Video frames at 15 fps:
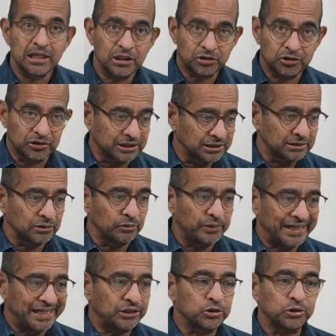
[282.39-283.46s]
So this is a
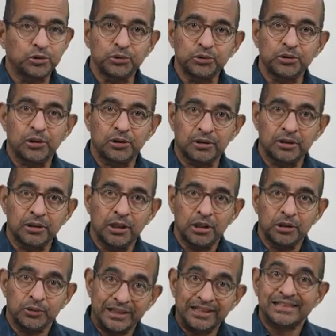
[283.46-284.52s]
way to
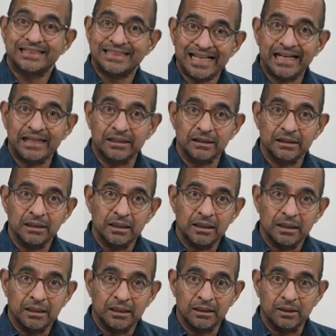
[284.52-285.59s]
understand
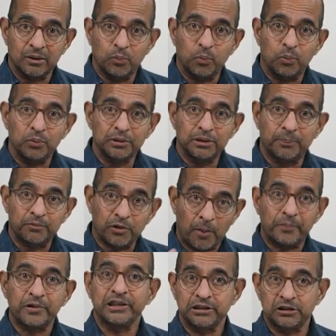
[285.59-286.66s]
the
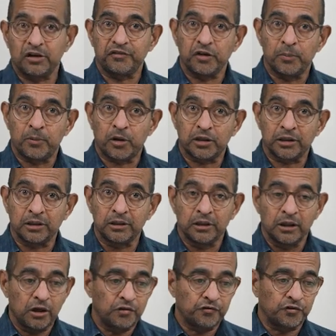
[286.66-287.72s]
properties of your model
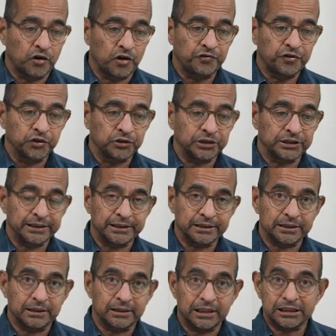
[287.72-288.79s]
for future
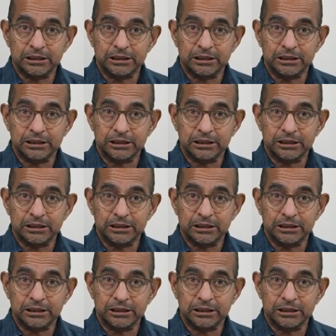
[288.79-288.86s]
data, right?